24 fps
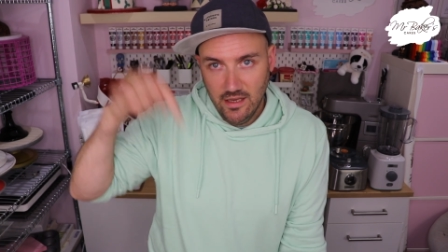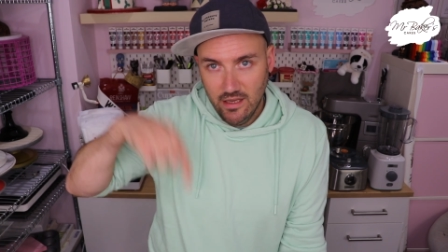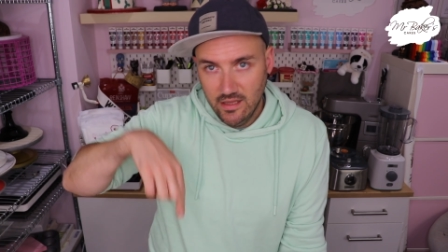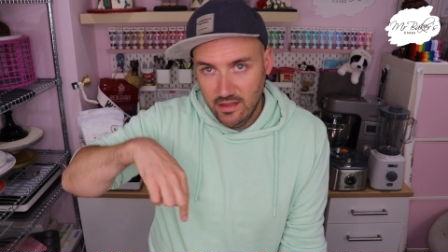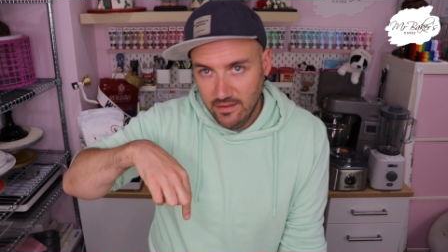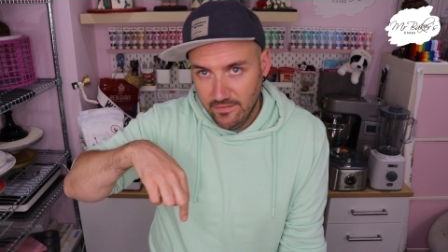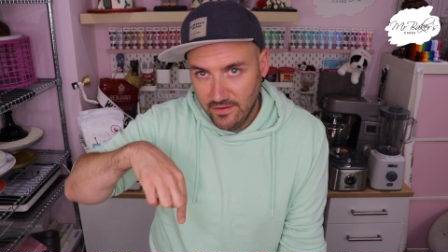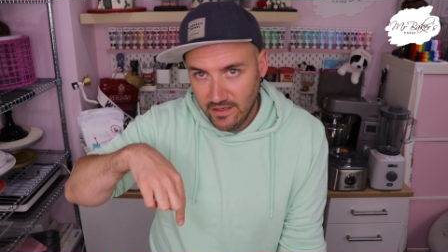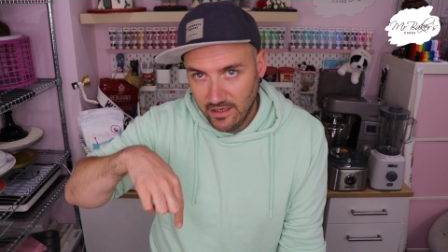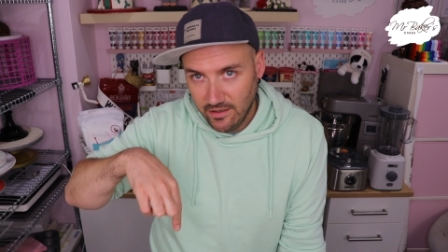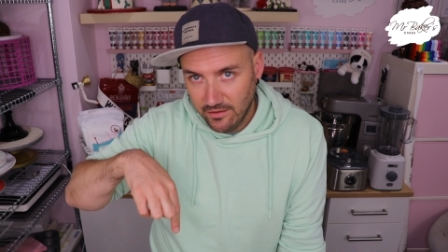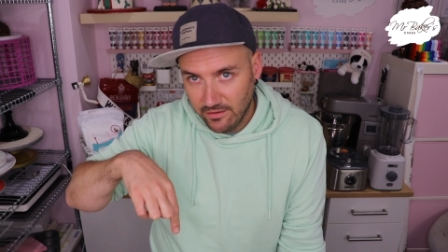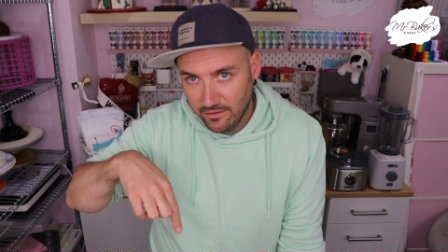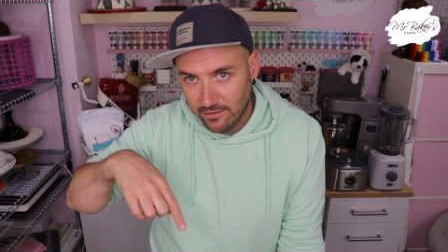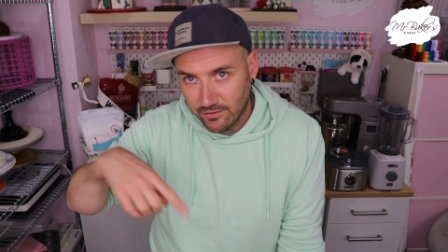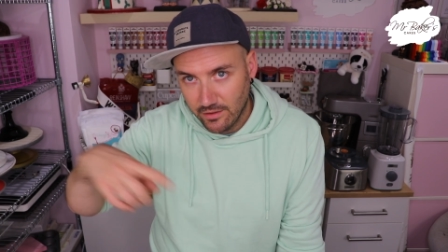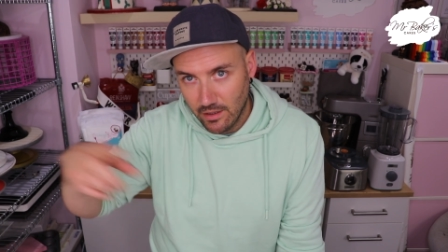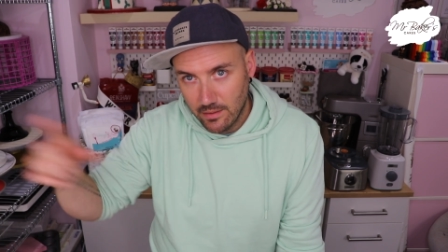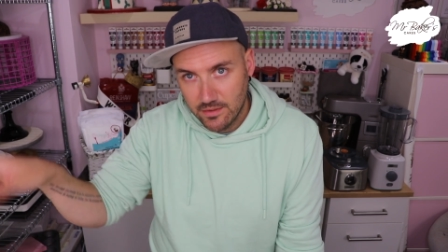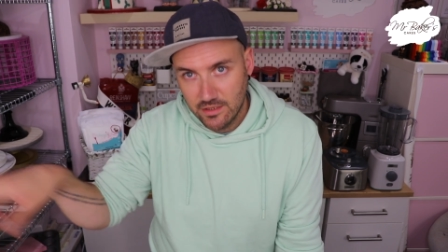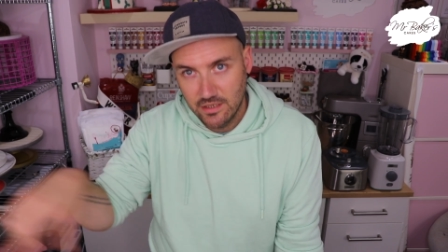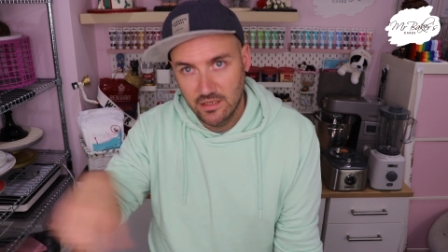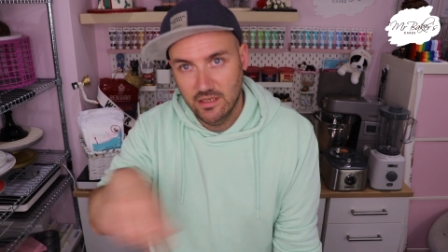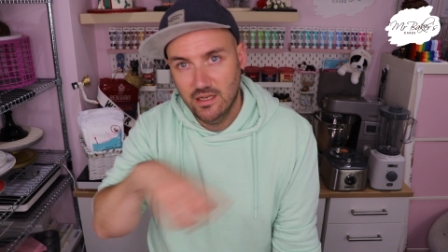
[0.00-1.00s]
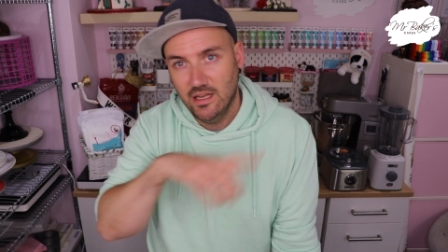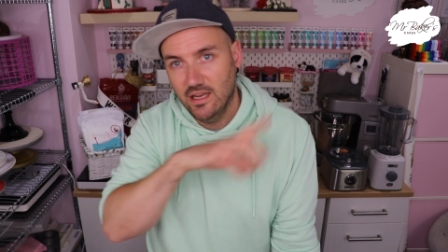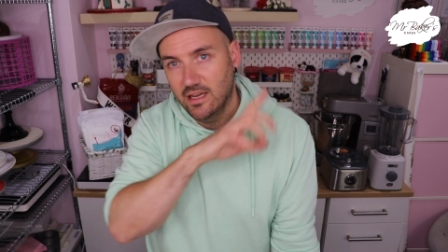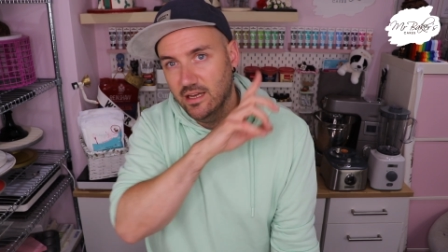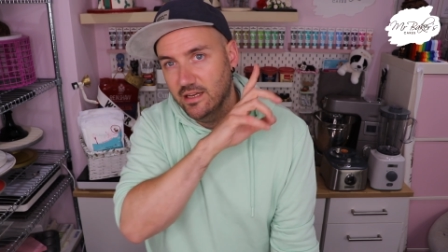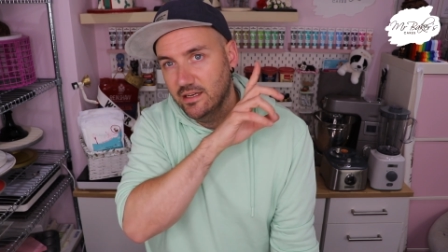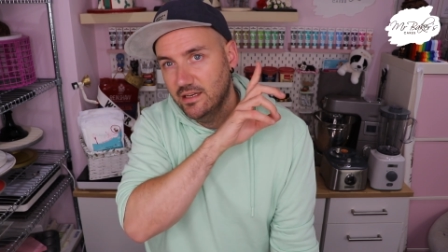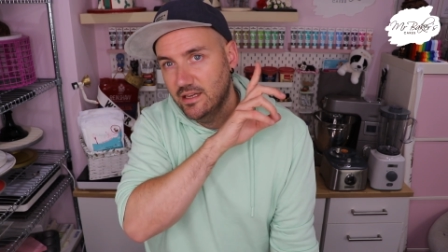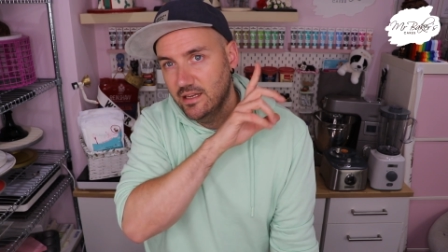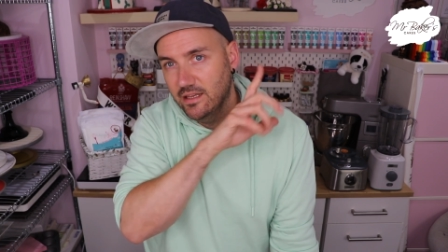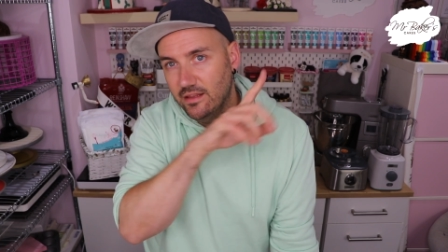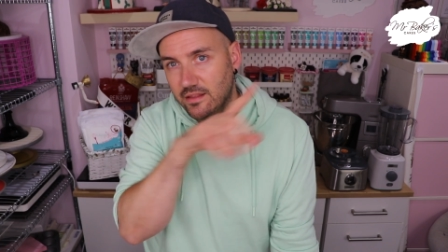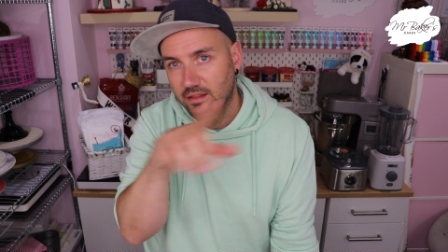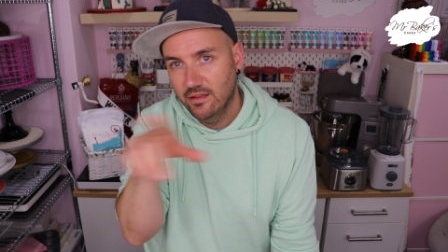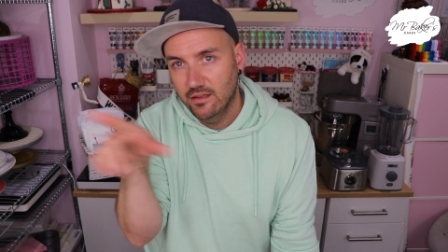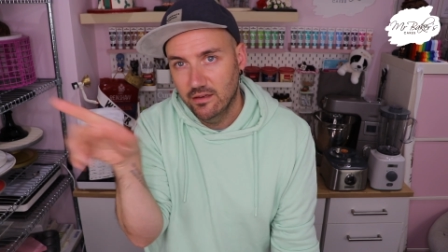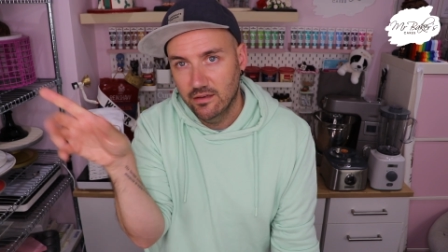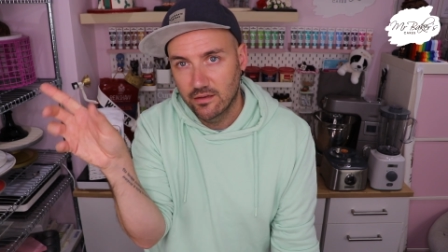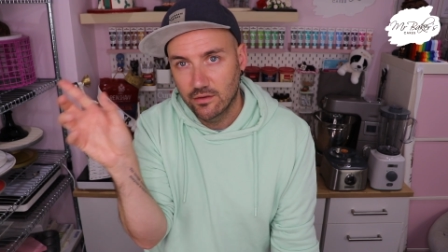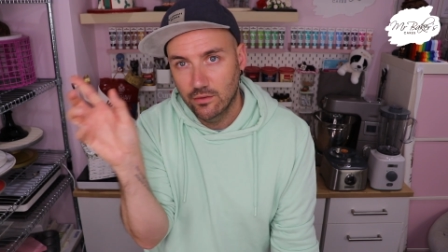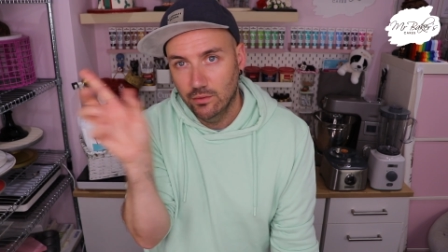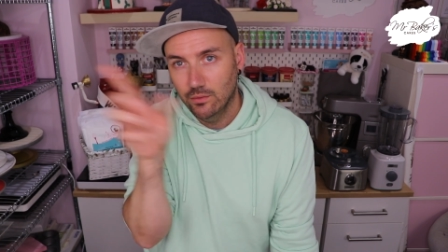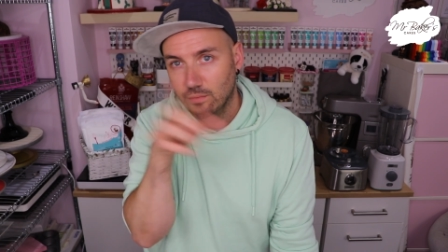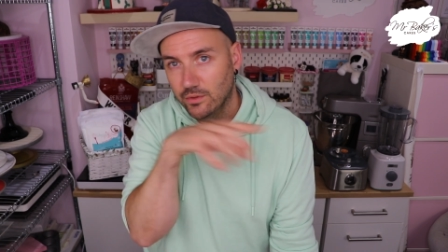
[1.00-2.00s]
in the video description and in
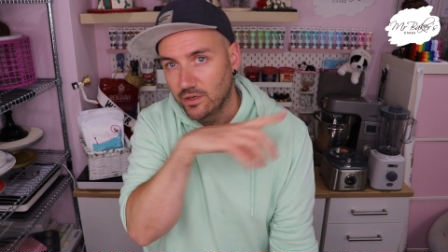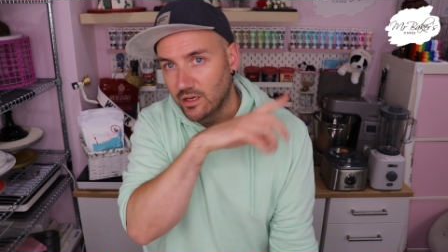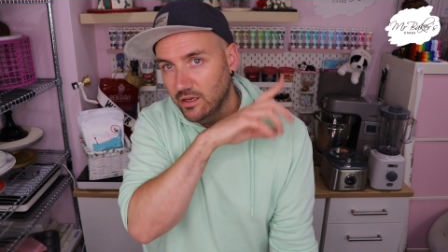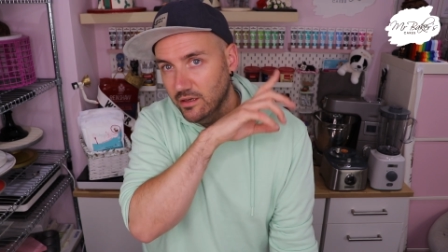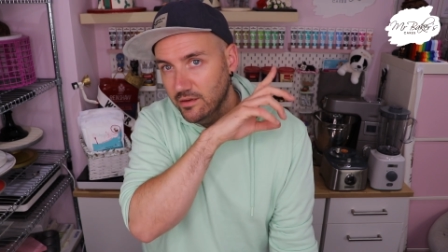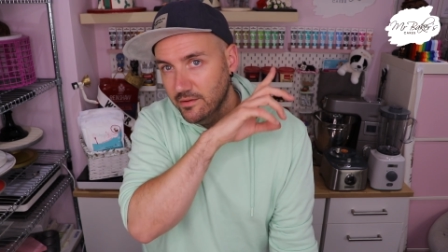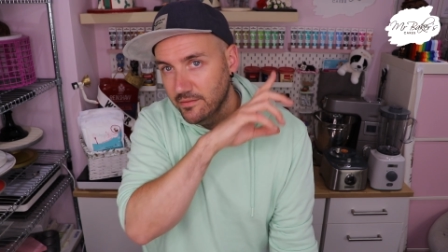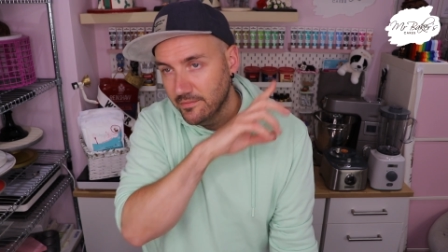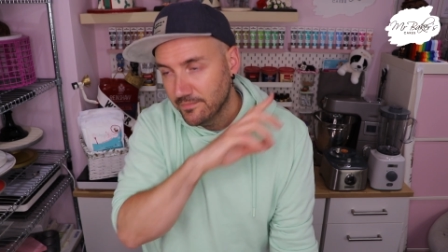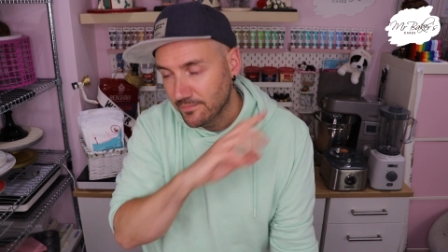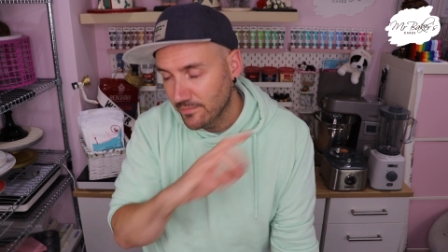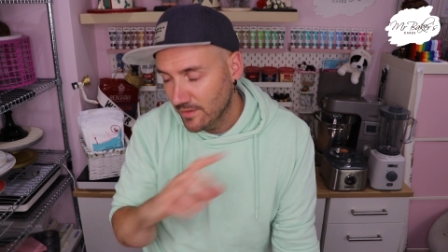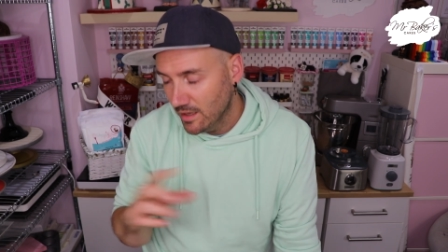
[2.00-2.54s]
the corner.